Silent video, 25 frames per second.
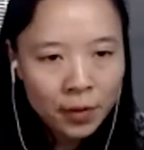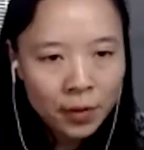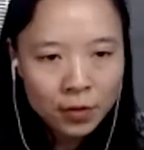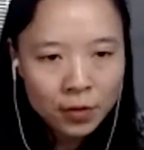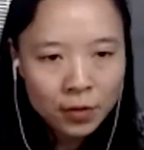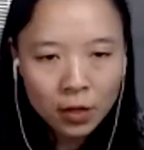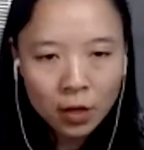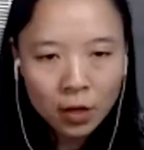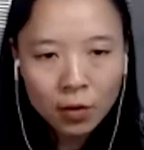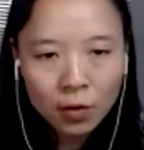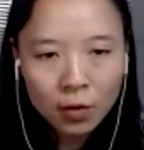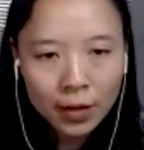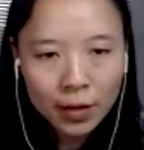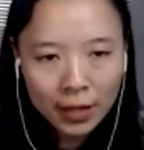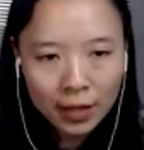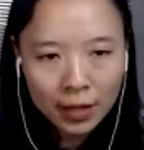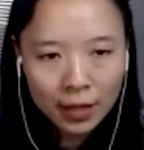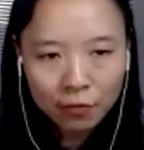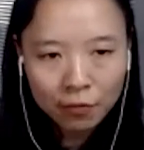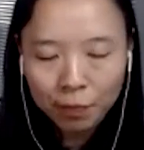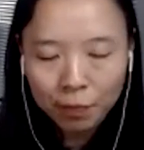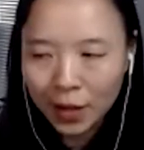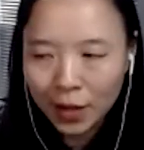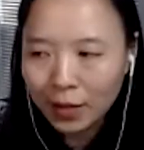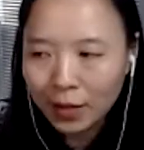So if
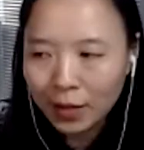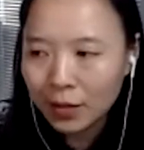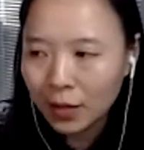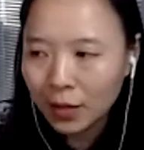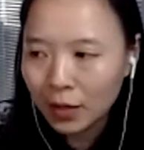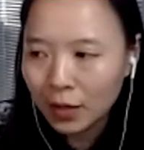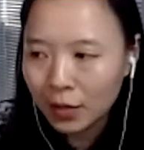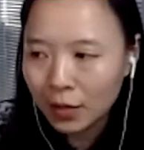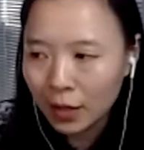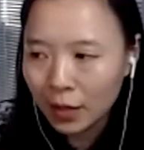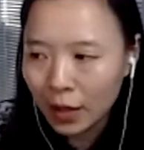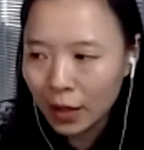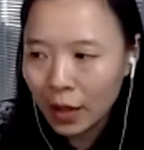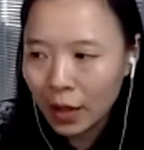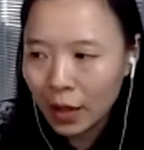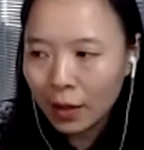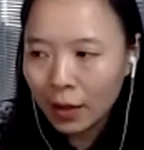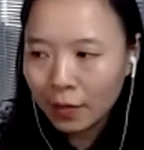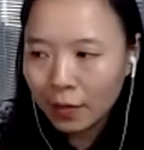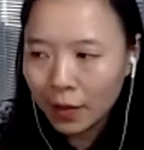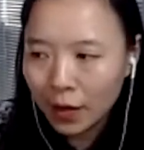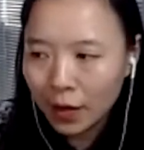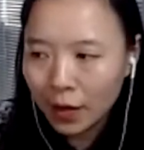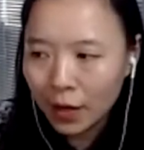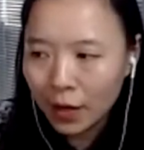basically
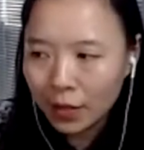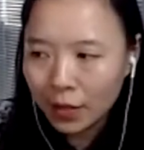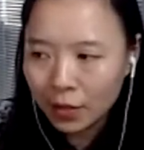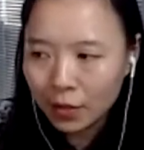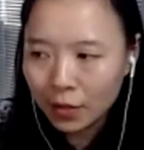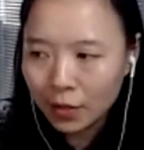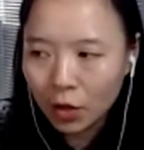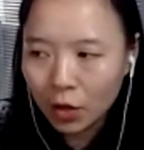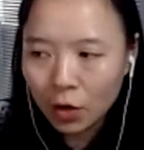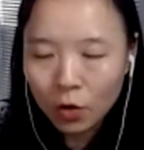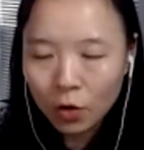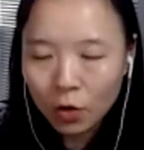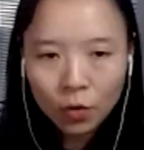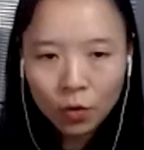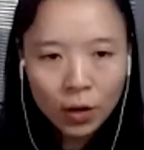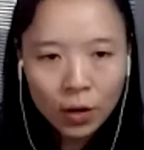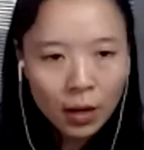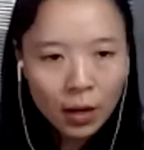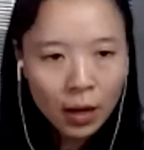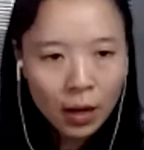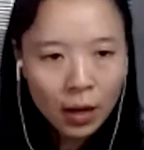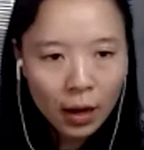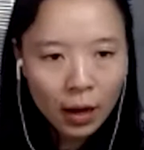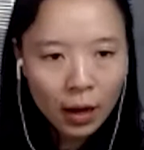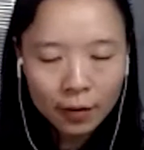there is no
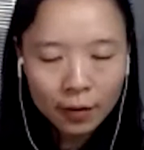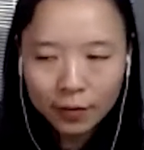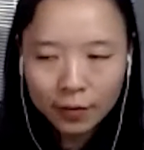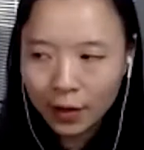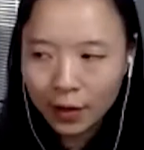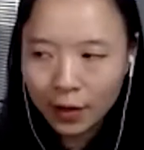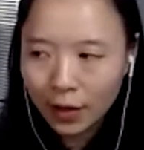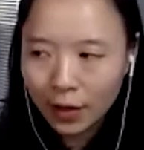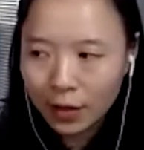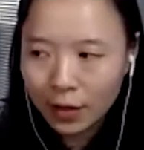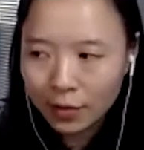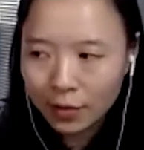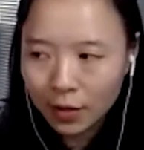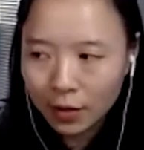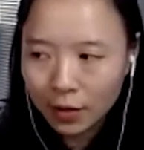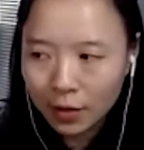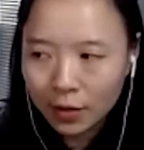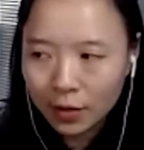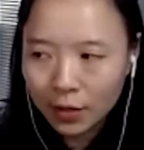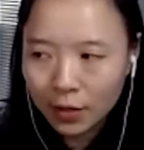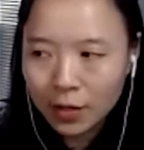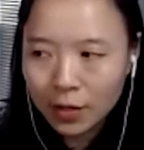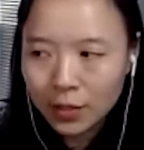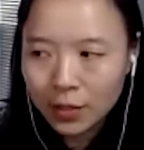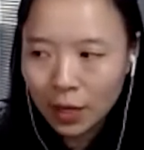um, there is a
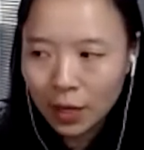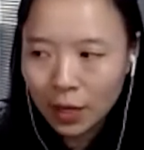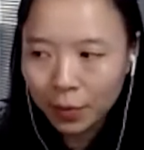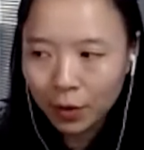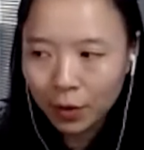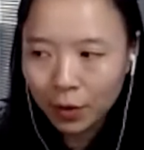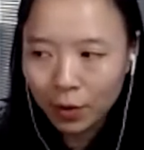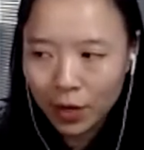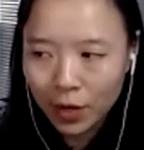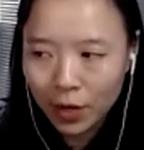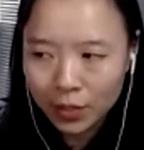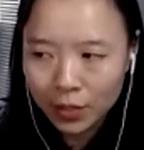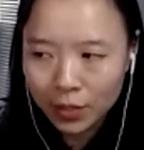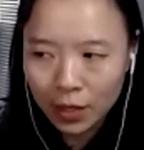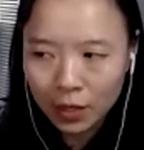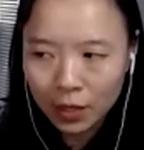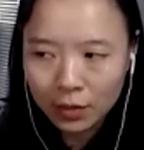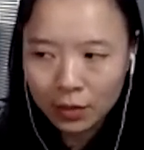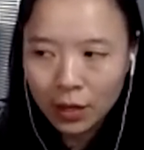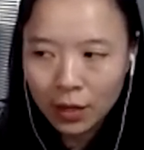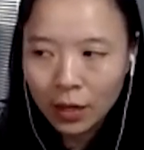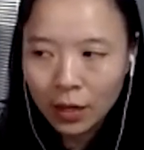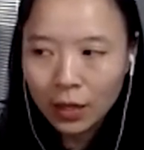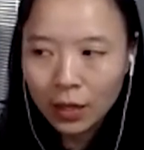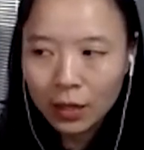clear separation
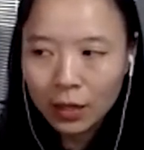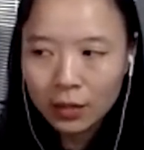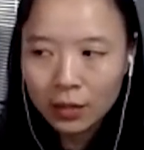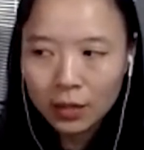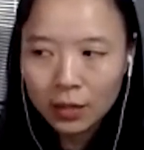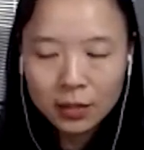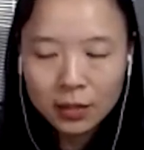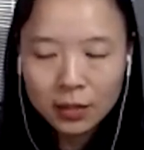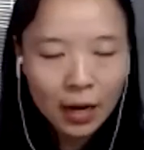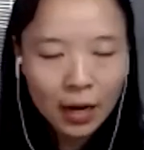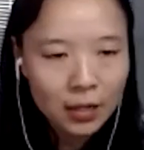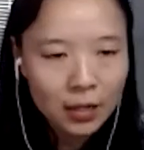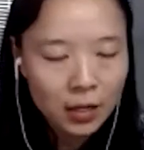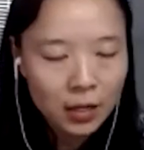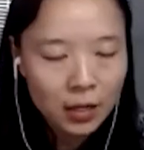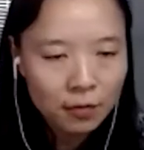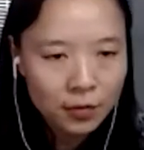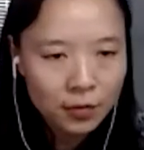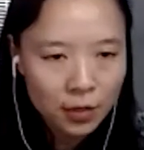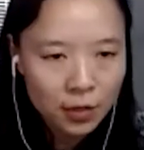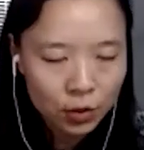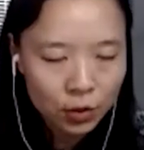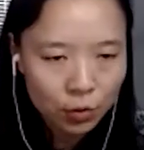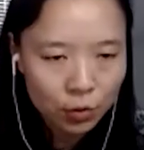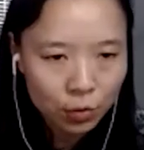in this kind of
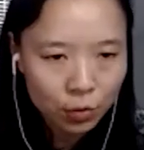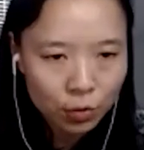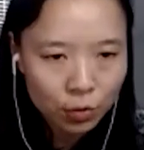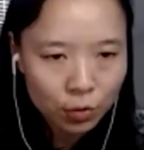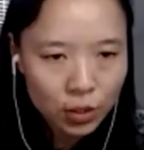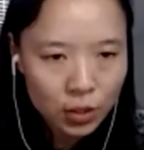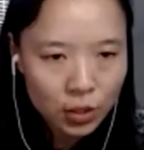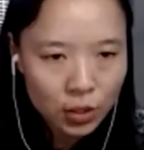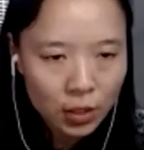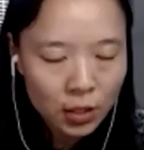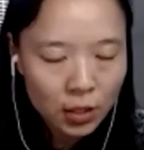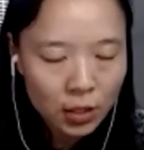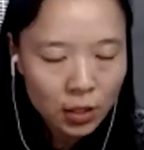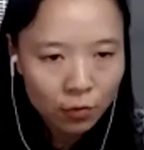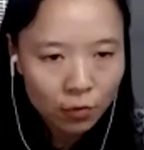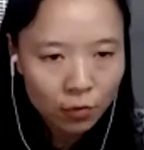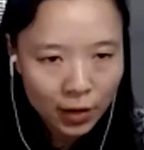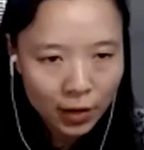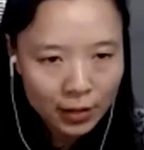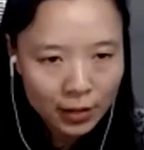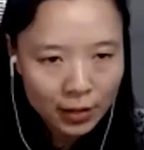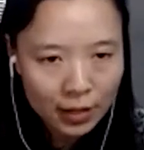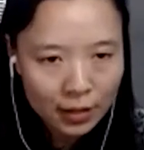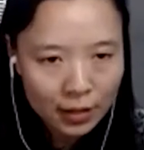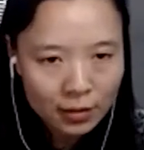distribution of
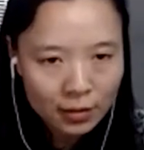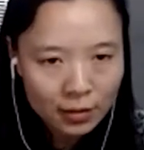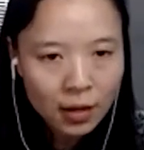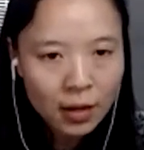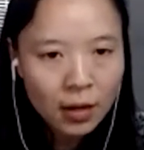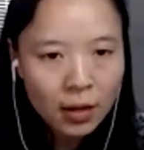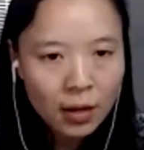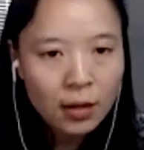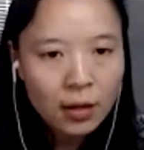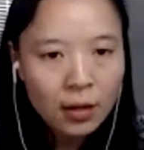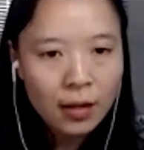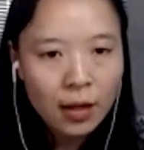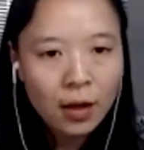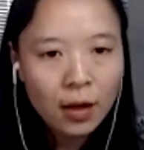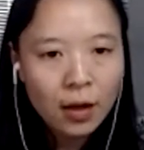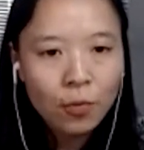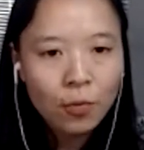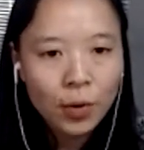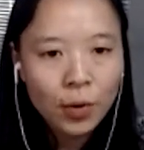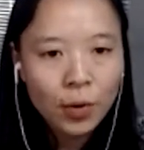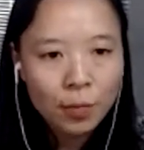gradients, then we